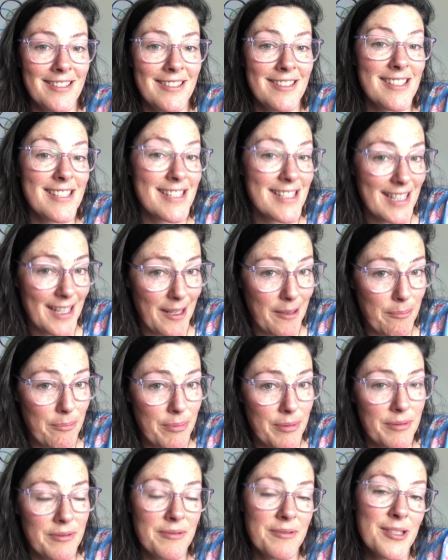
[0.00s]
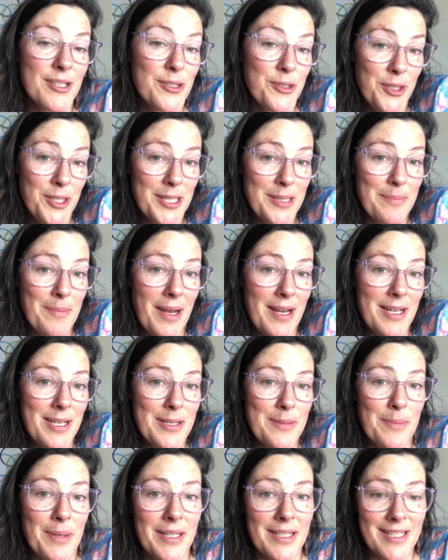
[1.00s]
sleep, stress
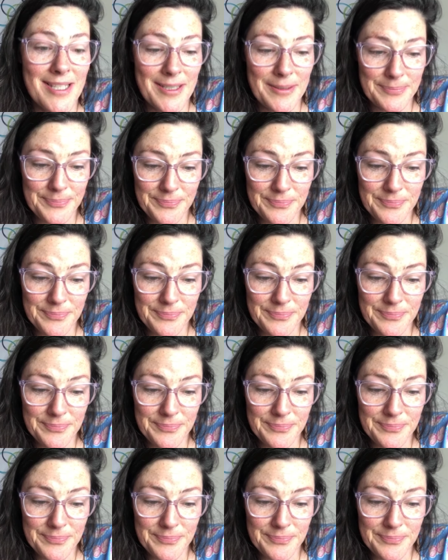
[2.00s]
management,